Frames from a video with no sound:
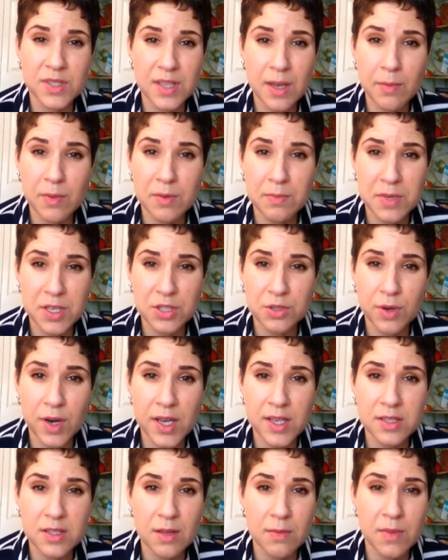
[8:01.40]
someone
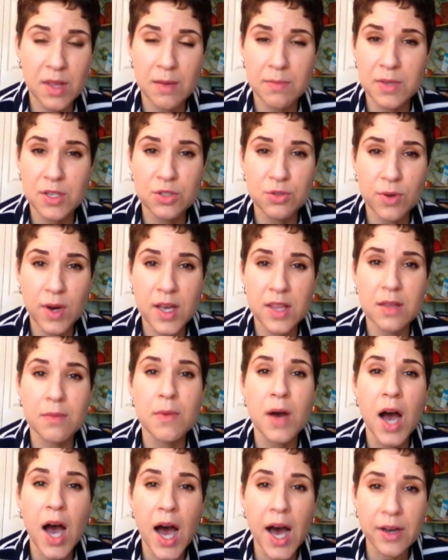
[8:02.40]
betrays them, they betray
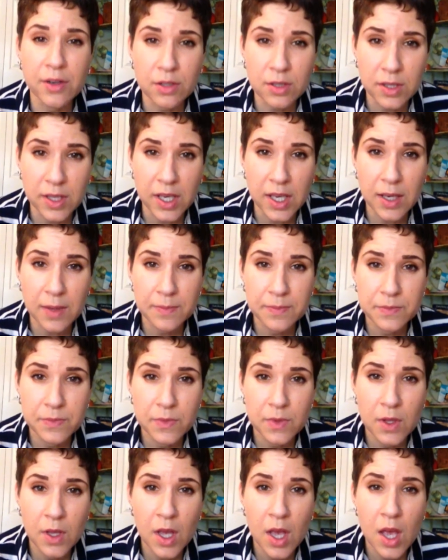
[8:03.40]
them utterly.
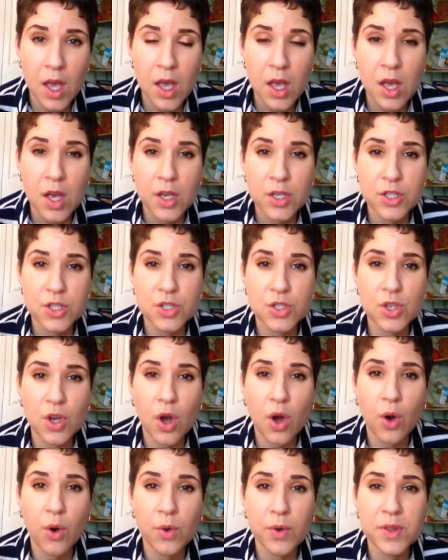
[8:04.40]

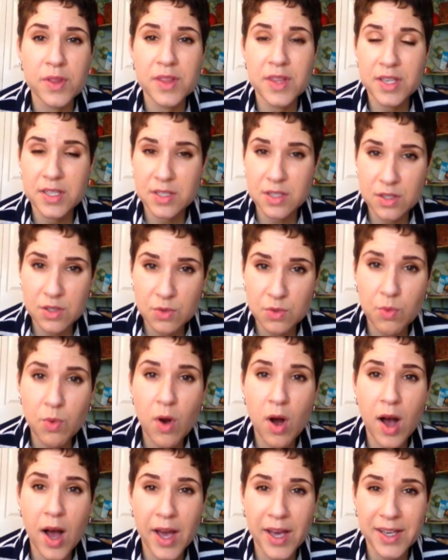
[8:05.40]
So this is
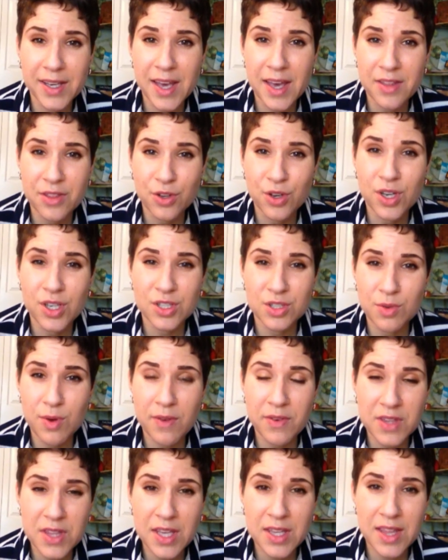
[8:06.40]
why, again, they're going to do
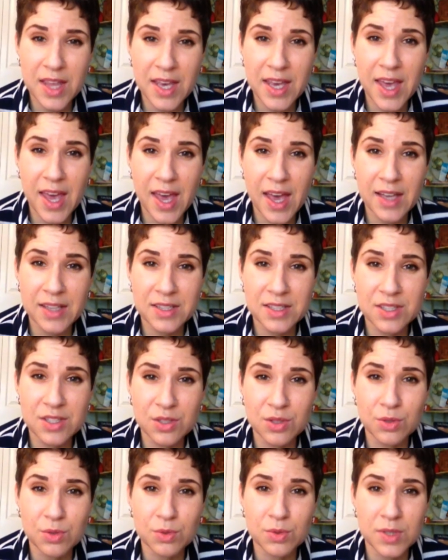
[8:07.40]
everything they can
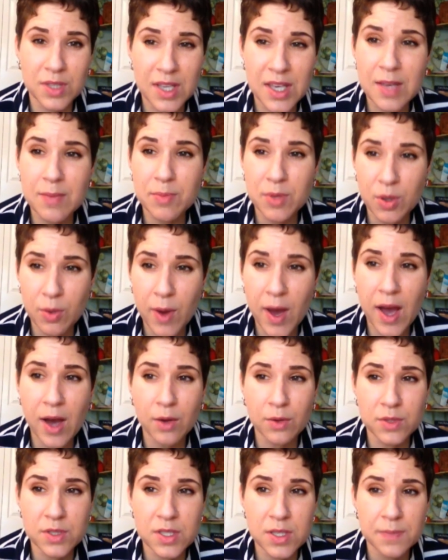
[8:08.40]
to keep you
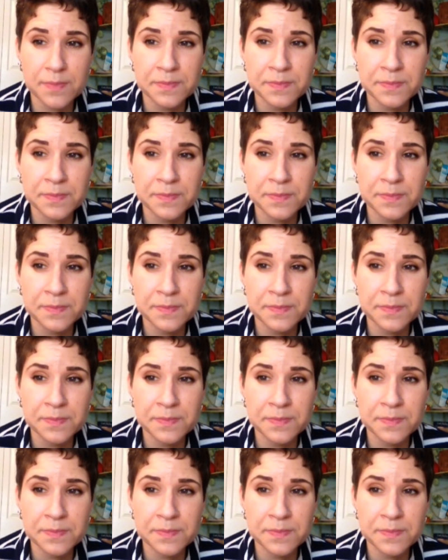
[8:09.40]
out.